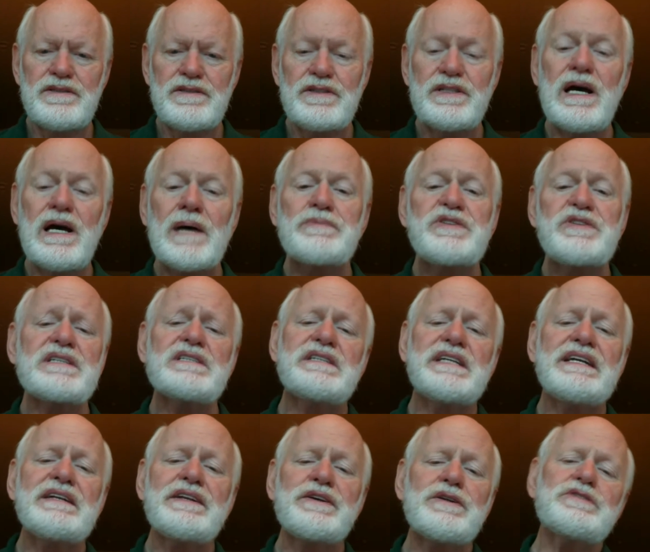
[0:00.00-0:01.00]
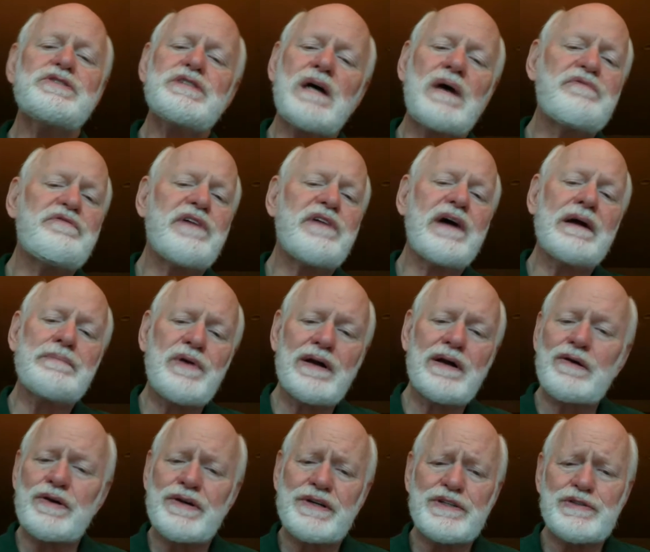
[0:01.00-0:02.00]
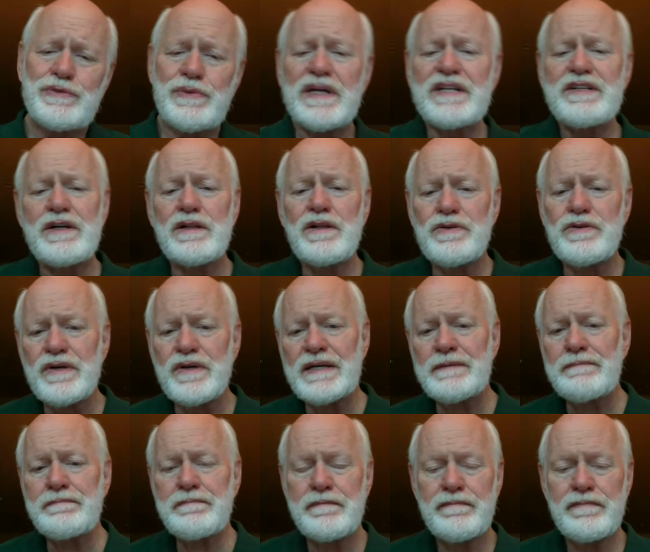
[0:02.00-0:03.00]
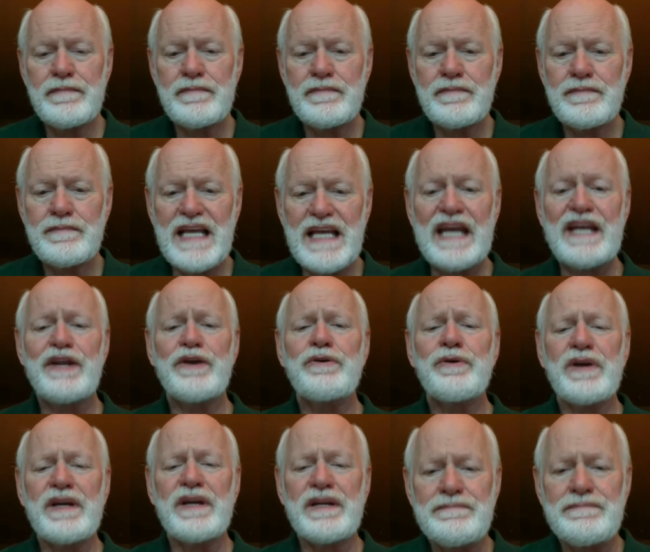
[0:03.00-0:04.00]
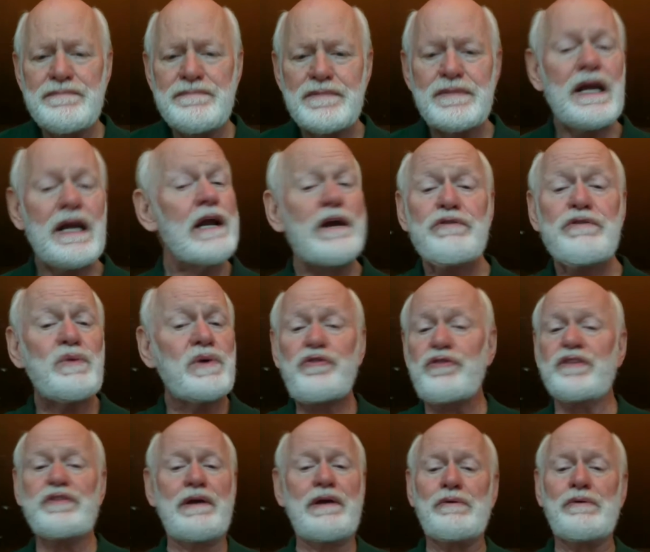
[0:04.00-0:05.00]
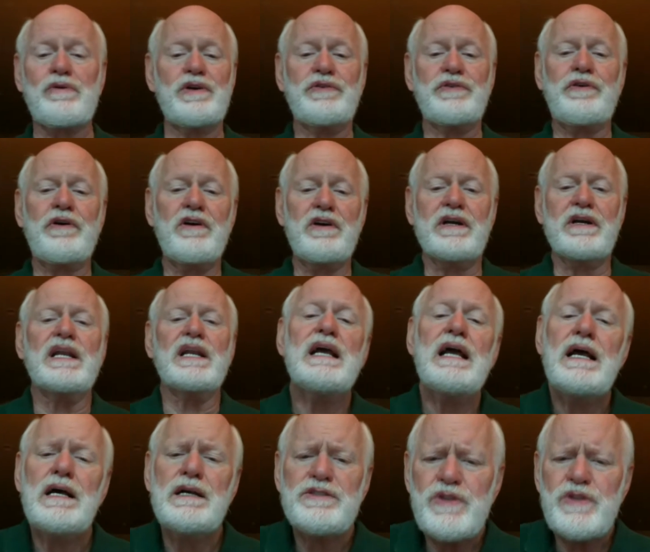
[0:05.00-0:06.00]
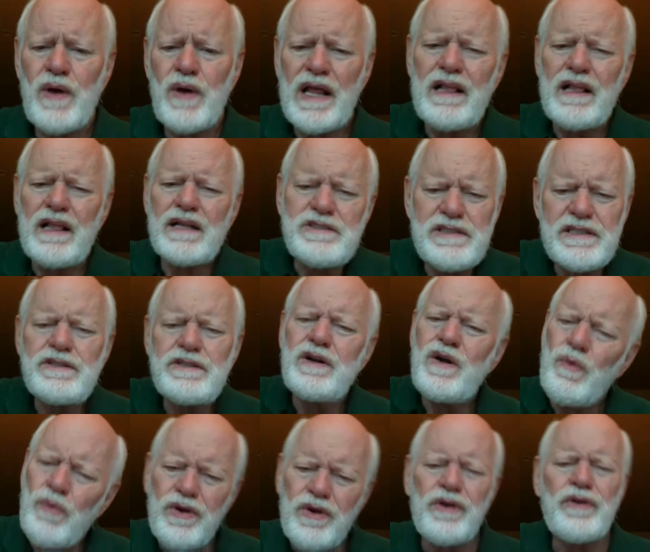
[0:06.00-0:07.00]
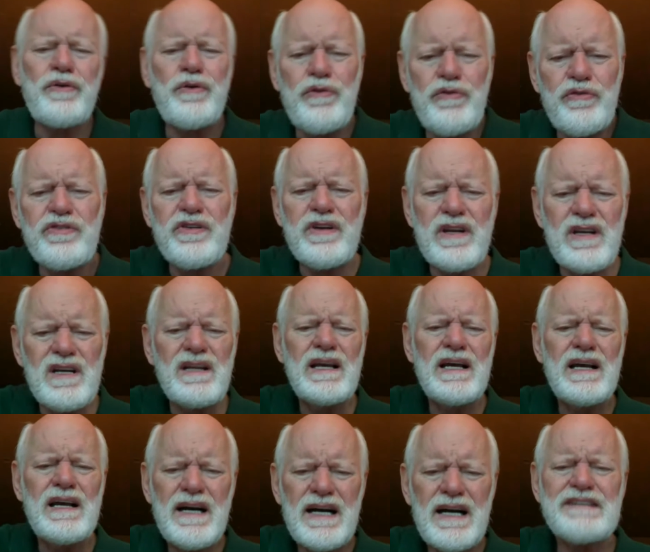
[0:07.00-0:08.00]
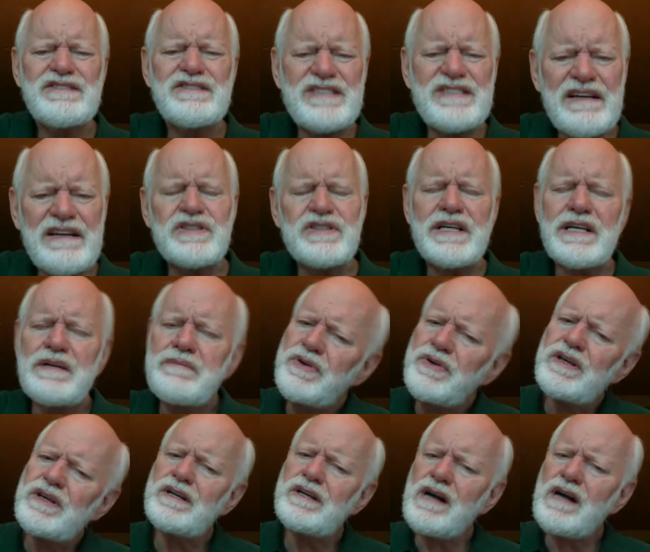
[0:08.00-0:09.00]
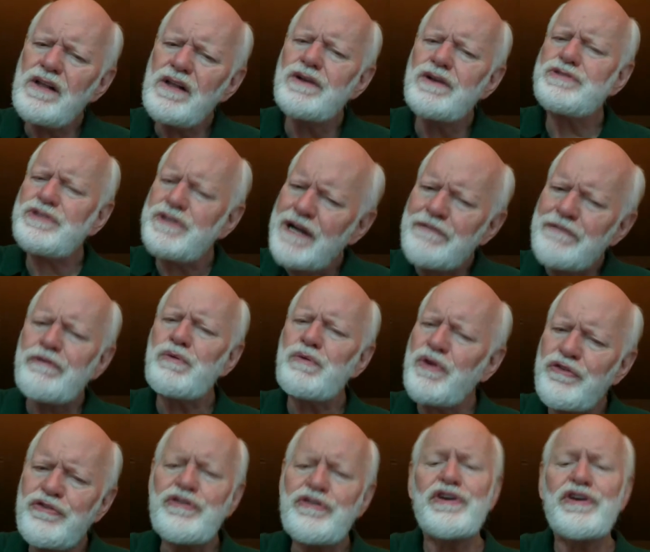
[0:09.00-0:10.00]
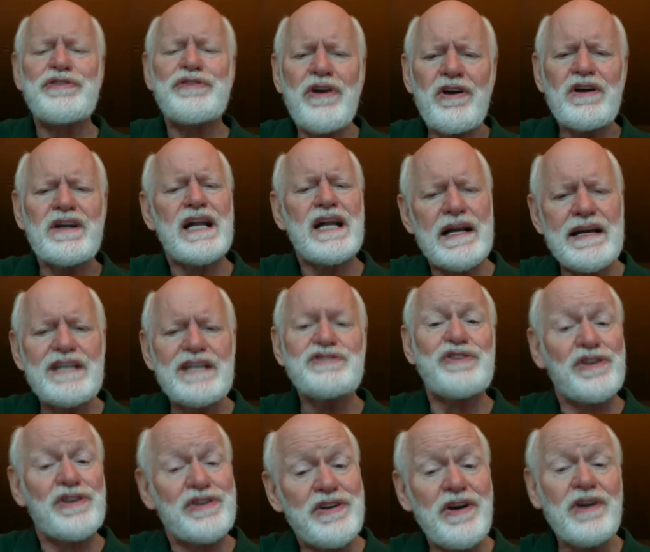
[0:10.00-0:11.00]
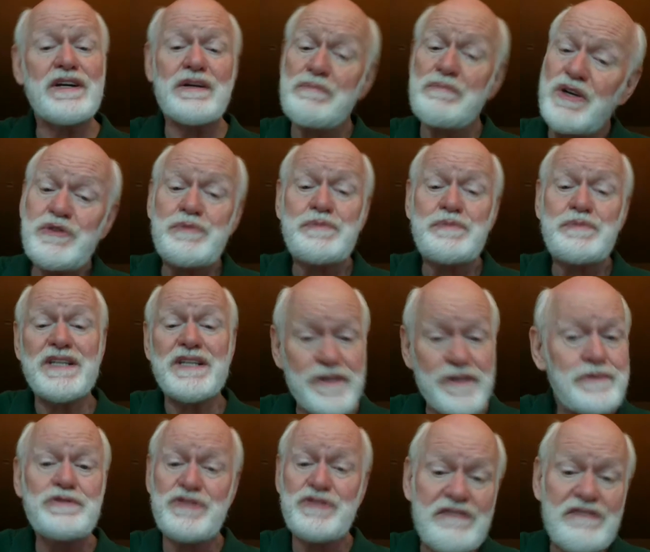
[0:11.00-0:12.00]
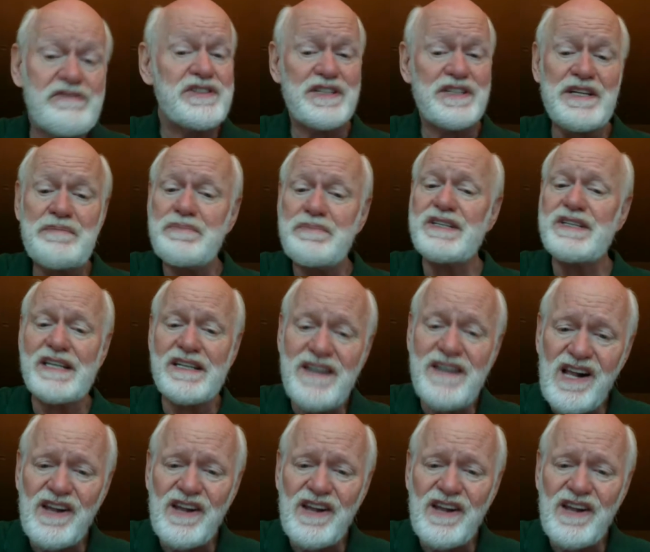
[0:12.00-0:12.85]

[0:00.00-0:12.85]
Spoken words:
Top 16 leaders, top 5 priorities, red, yellow, green, 80 green. Everyone said they were on target. So Alan said, you know, we're losing $17 billion and everyone's on target. I guess our target must be to lose $17 billion.